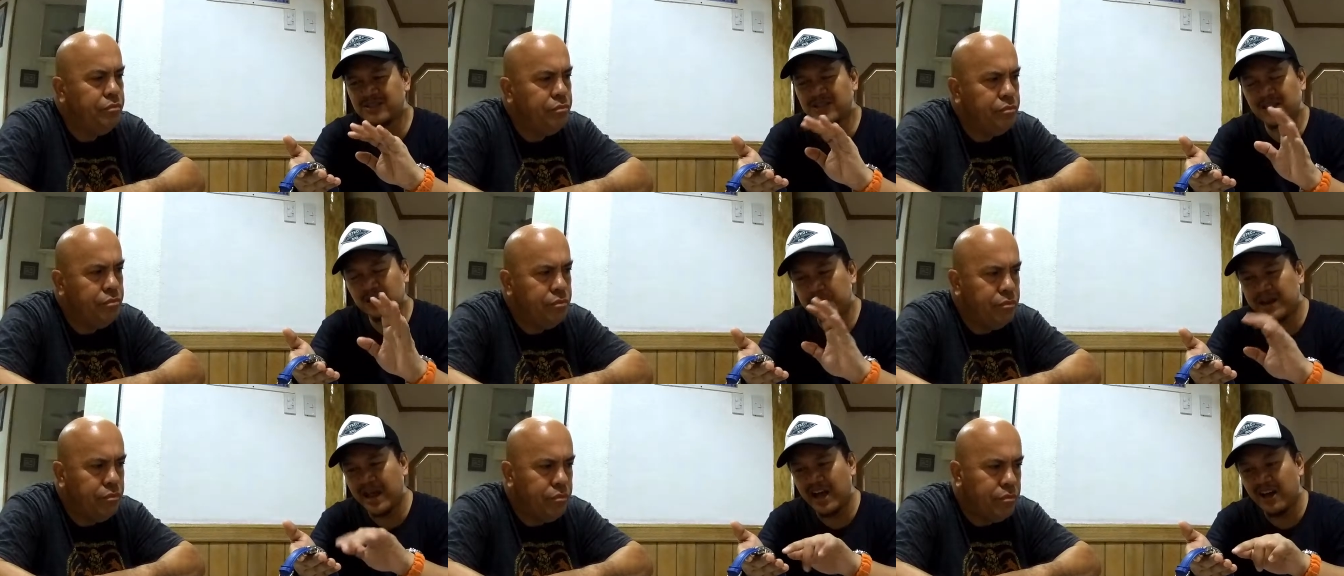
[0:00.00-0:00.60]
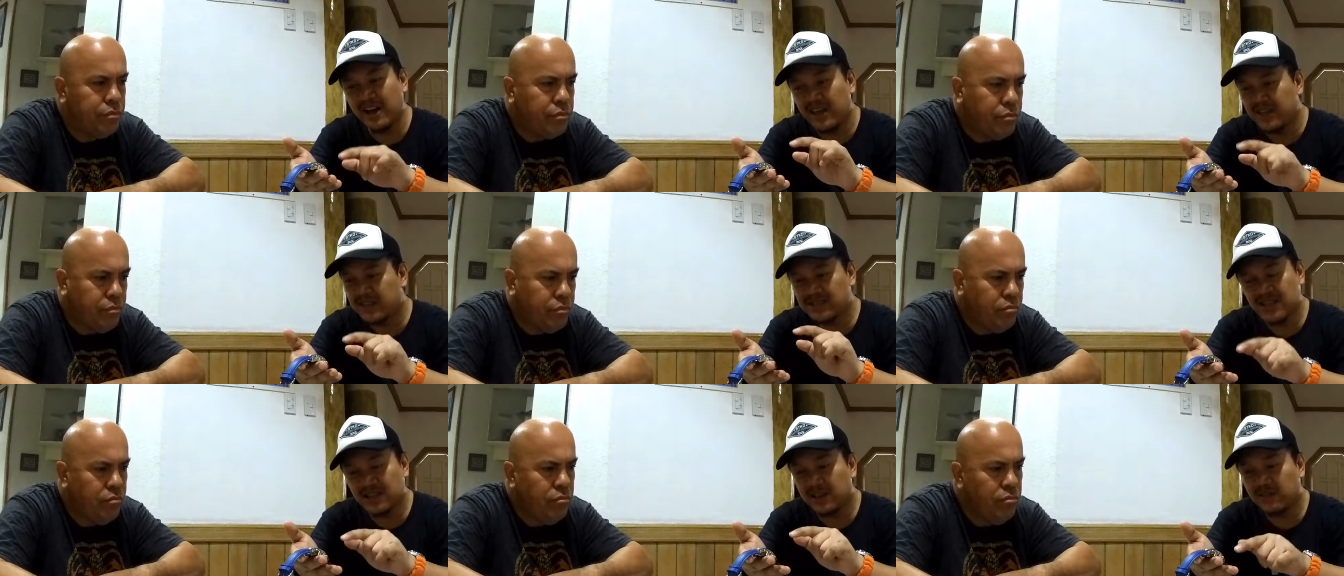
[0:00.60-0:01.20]
Speaker 1: not even uh, it's
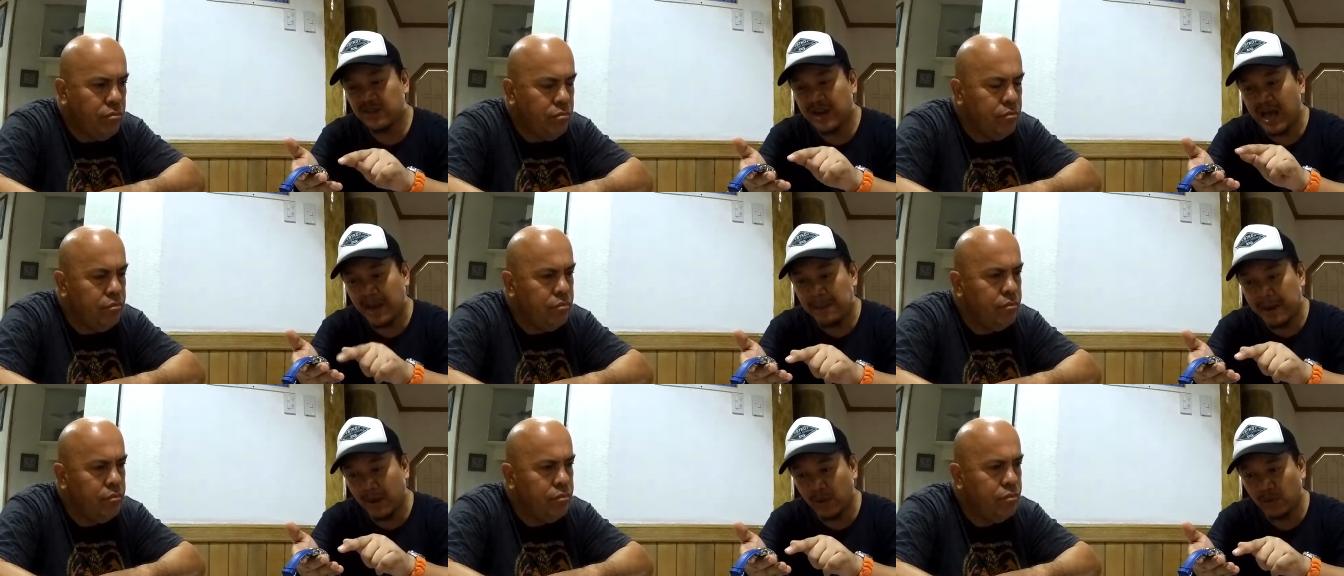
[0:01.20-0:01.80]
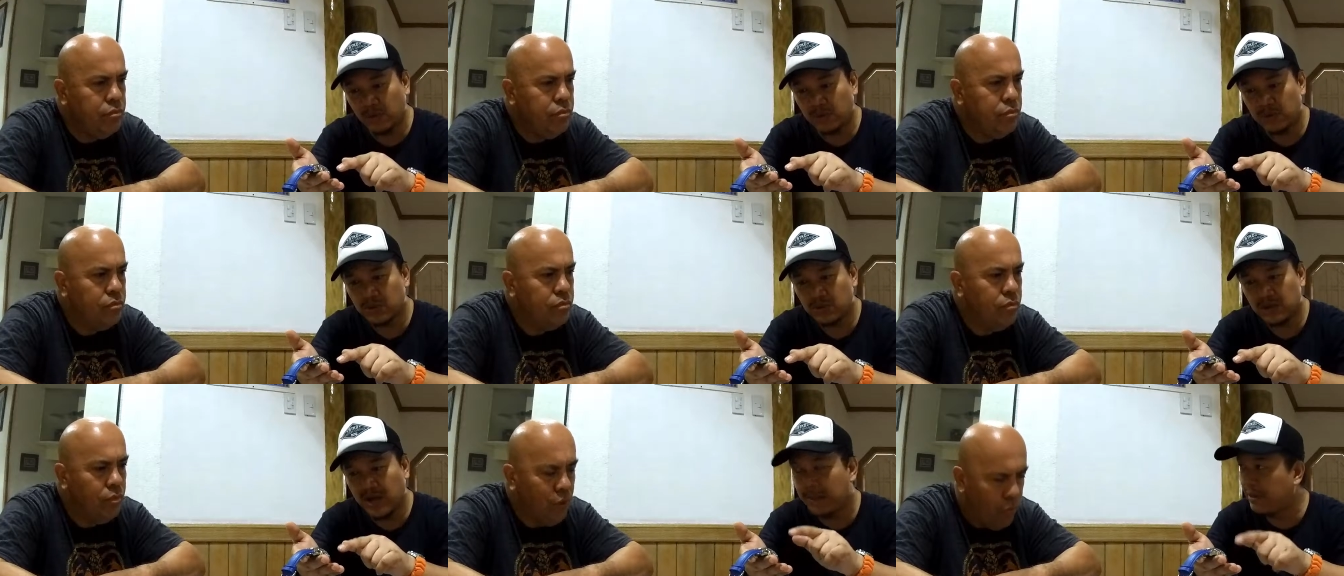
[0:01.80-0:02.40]
not even abalone.
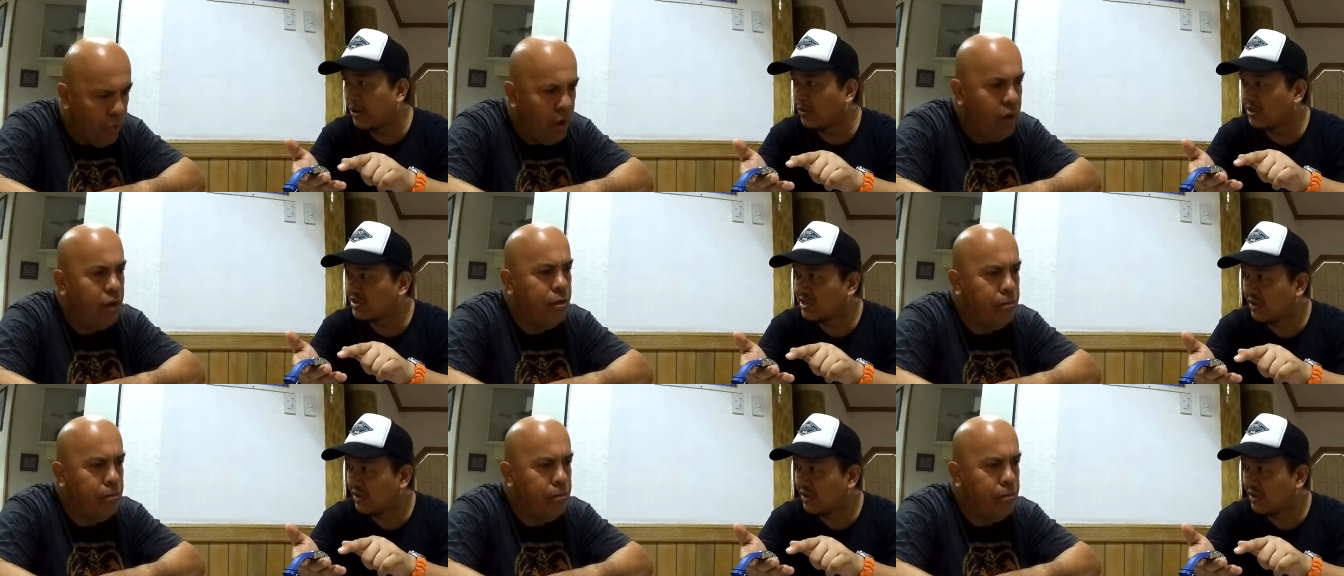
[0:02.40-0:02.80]
Abalone right. is